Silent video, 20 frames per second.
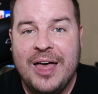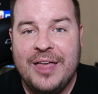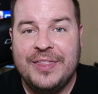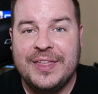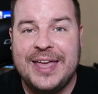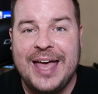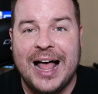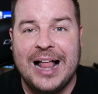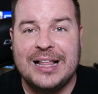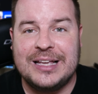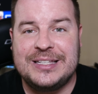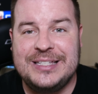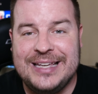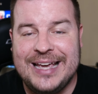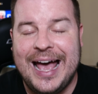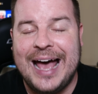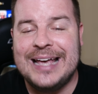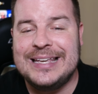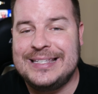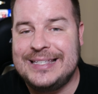the Galaxy
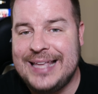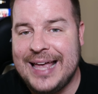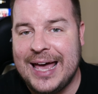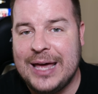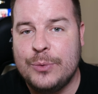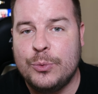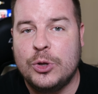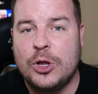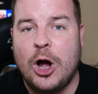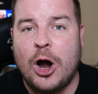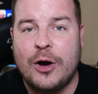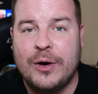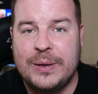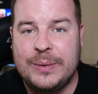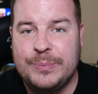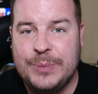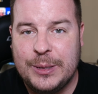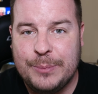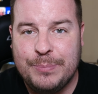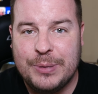S10 will already
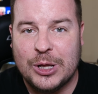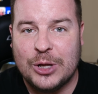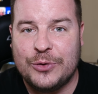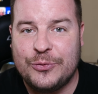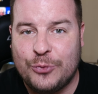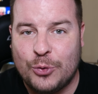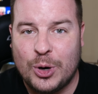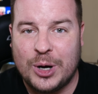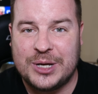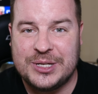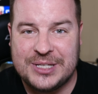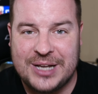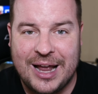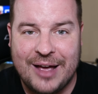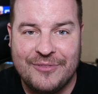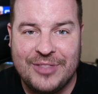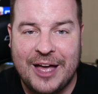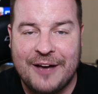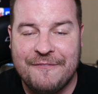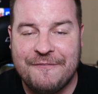be built for it because it
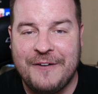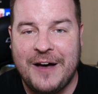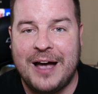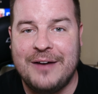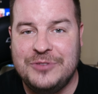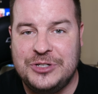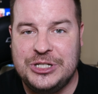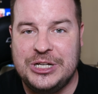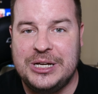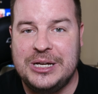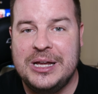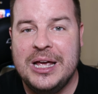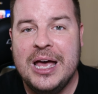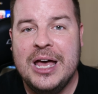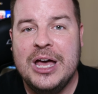have that 5G